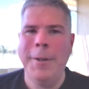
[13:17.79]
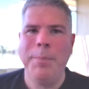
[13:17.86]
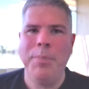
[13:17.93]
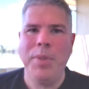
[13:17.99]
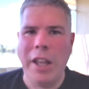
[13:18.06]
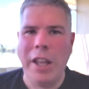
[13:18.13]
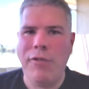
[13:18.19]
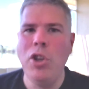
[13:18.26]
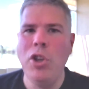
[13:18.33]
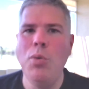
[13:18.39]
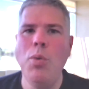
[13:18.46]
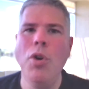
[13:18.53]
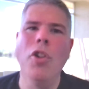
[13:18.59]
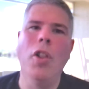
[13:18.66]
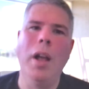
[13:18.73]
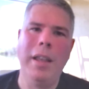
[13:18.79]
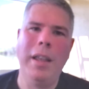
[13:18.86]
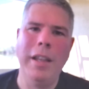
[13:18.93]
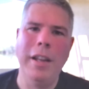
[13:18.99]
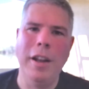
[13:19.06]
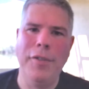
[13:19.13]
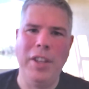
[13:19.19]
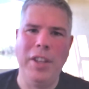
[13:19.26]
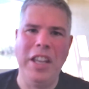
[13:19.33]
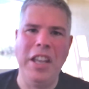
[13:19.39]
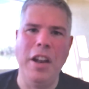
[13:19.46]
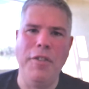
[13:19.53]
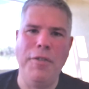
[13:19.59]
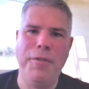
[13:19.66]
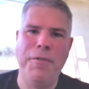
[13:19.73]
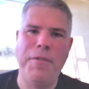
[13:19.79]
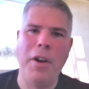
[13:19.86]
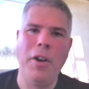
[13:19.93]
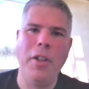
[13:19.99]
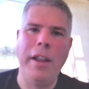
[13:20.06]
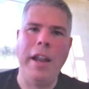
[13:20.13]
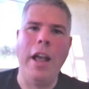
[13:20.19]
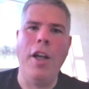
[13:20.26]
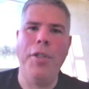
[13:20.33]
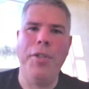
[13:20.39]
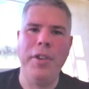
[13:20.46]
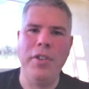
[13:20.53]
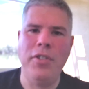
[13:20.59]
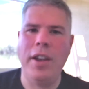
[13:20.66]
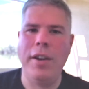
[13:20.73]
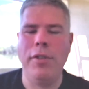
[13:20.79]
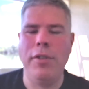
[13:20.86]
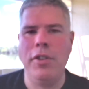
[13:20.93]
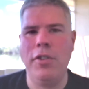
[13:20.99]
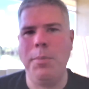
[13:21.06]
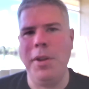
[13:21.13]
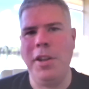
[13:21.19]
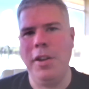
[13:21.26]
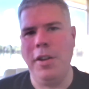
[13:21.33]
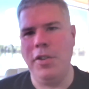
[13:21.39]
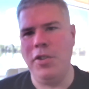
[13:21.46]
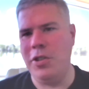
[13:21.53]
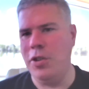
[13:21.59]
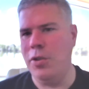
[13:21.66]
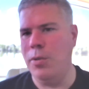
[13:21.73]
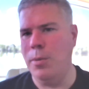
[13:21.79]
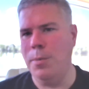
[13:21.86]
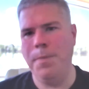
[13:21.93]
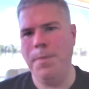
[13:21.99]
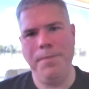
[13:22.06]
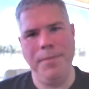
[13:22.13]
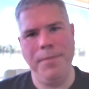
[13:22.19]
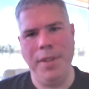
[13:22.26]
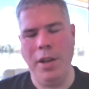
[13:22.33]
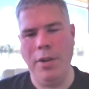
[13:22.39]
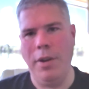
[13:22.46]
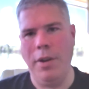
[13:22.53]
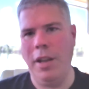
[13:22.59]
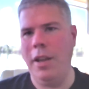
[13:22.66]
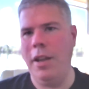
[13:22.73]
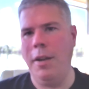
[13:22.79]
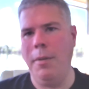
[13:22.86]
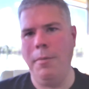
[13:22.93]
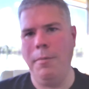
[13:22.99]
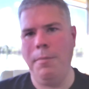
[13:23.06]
If you were lucky enough to get a fairly healthy severance because and again,